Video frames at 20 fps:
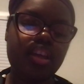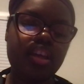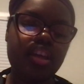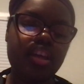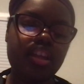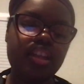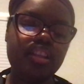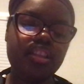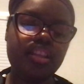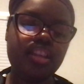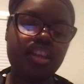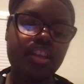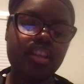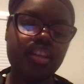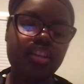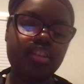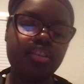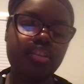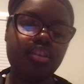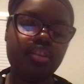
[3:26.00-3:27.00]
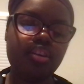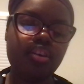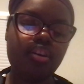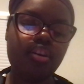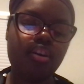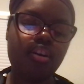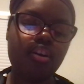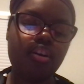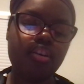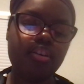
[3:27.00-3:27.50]
Intent to
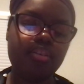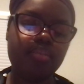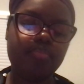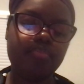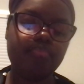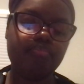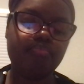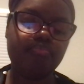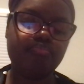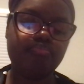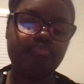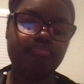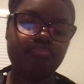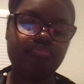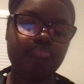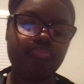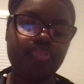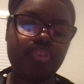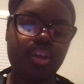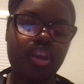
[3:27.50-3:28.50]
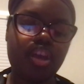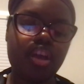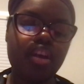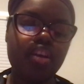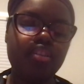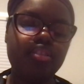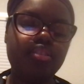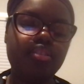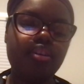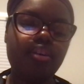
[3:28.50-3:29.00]
harm.
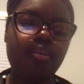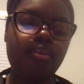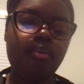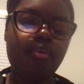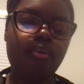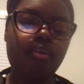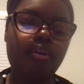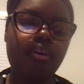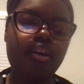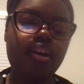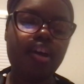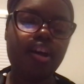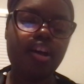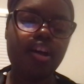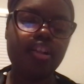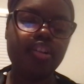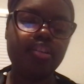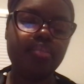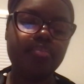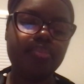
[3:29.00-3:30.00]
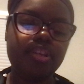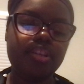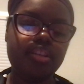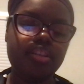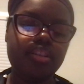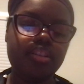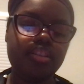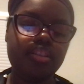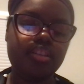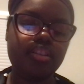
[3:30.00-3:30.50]
The core element
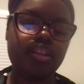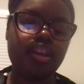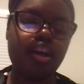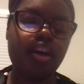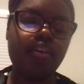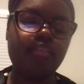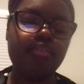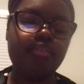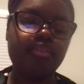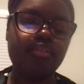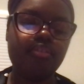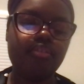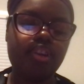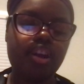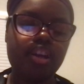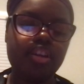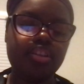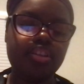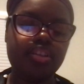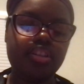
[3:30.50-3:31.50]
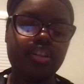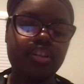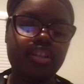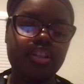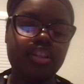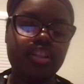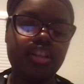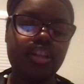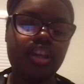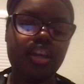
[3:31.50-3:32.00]
of
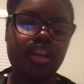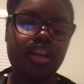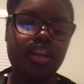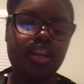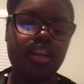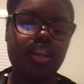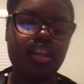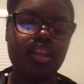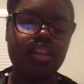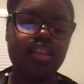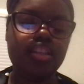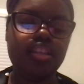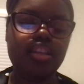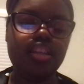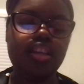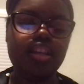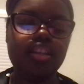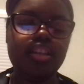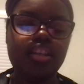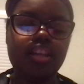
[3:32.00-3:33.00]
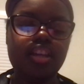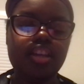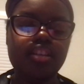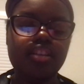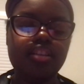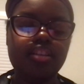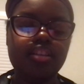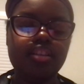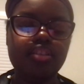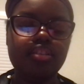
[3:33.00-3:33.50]
aggression is the
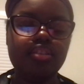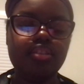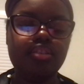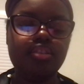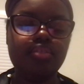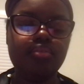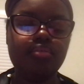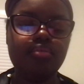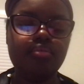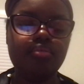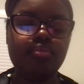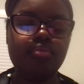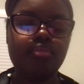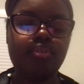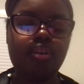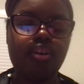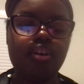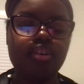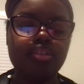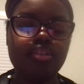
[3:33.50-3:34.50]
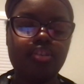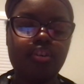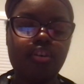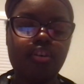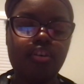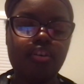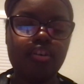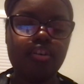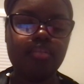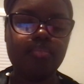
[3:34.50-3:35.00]
intentions to cause
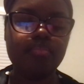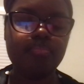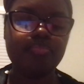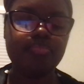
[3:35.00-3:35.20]
harm